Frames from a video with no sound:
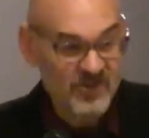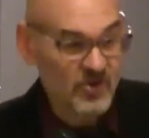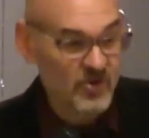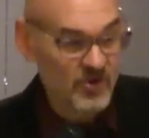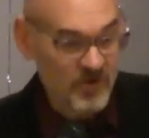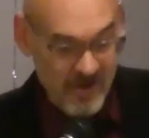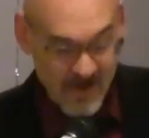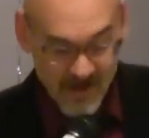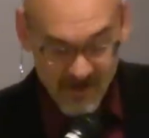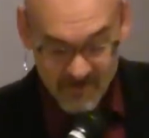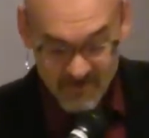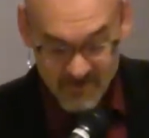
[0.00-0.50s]
your
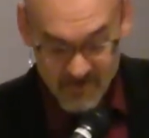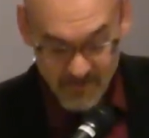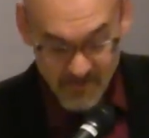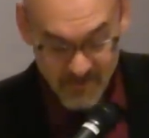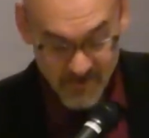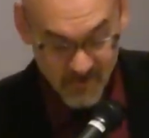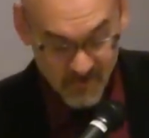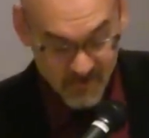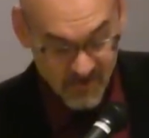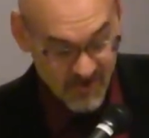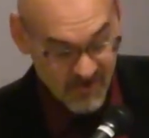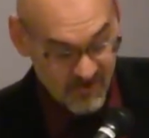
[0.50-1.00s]

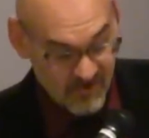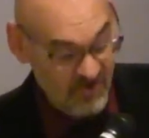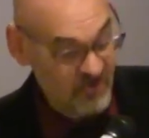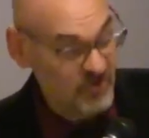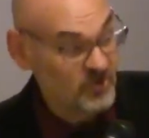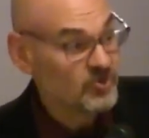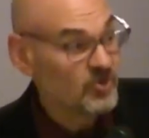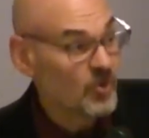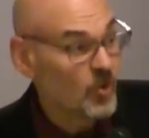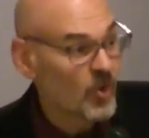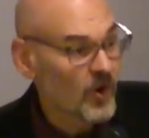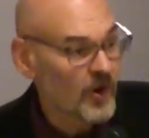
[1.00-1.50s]
customers into
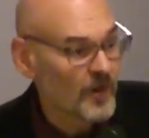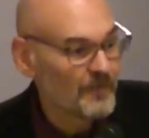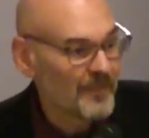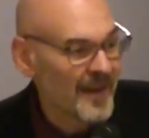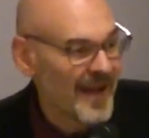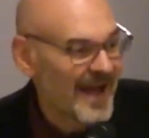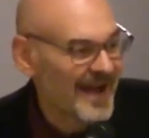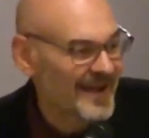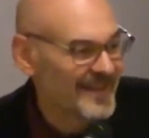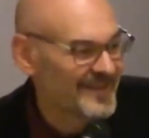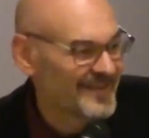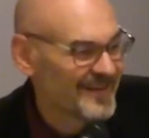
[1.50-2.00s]
your
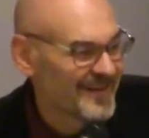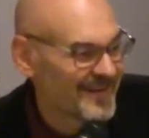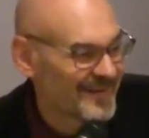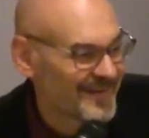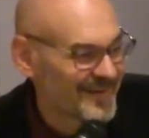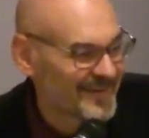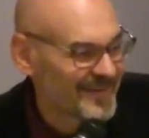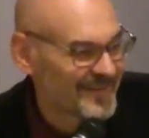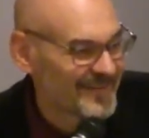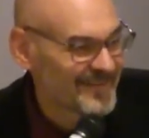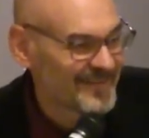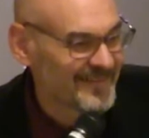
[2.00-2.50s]

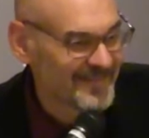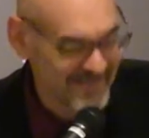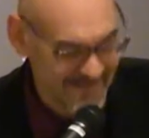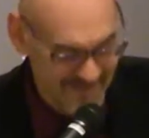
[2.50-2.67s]
backyard?